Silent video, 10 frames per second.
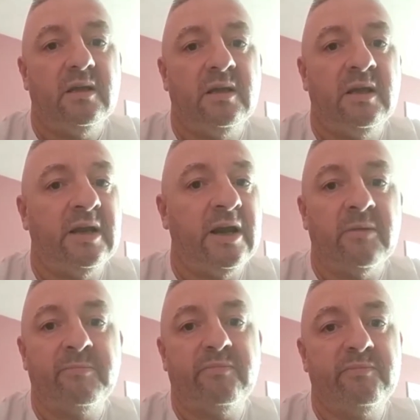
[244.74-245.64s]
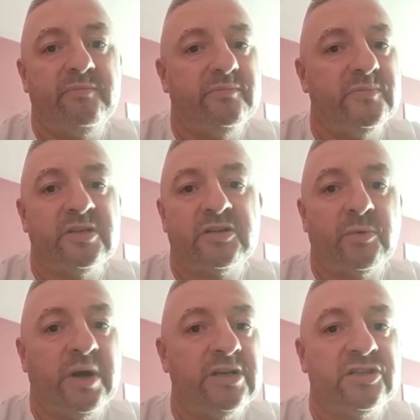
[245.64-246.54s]
in our
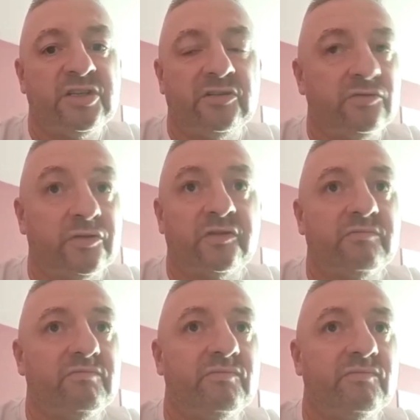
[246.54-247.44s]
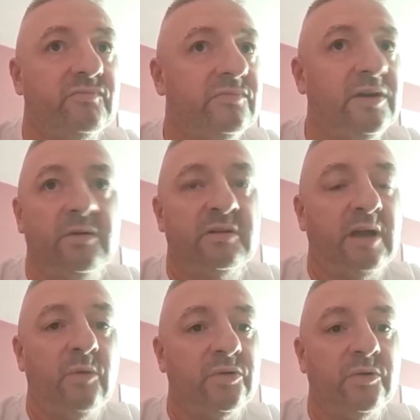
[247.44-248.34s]
situation just
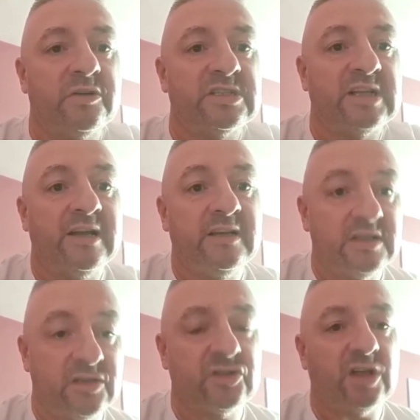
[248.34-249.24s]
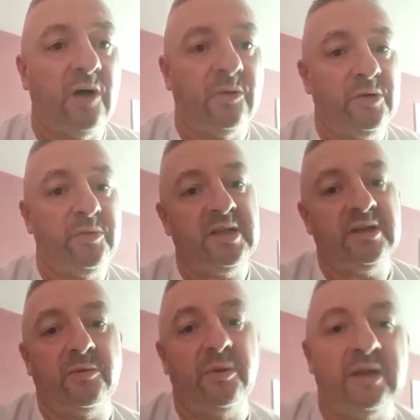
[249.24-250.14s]
don't understand it. It's only when
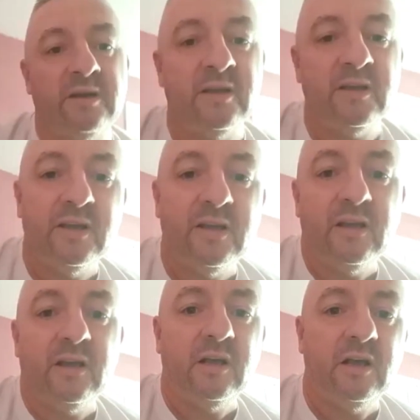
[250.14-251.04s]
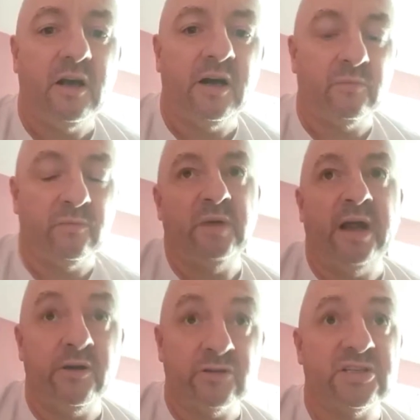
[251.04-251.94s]
you go in.
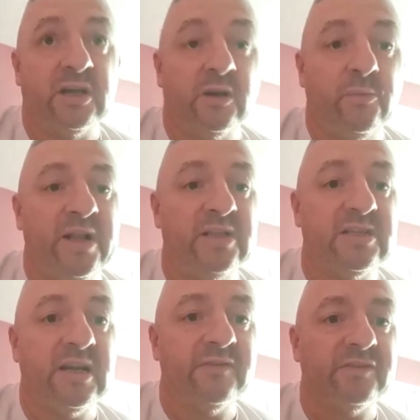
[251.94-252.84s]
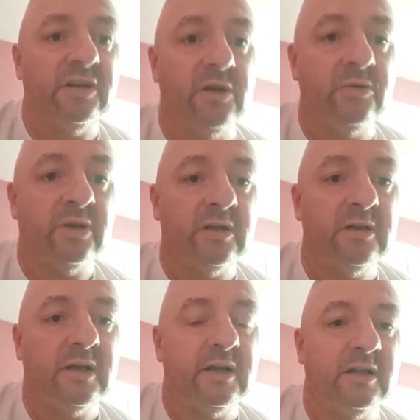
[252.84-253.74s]
Ours is on a Wednesday afternoon,
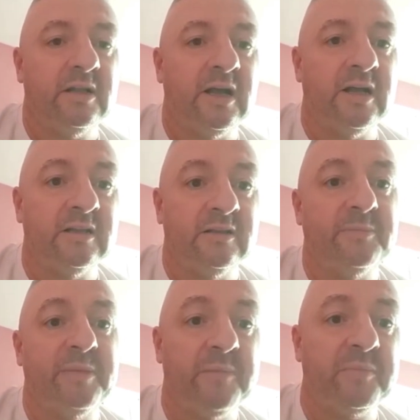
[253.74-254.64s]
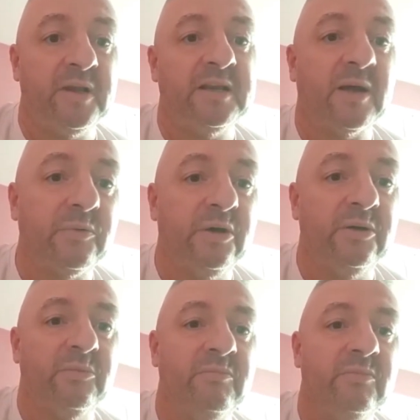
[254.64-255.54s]
and the people in that room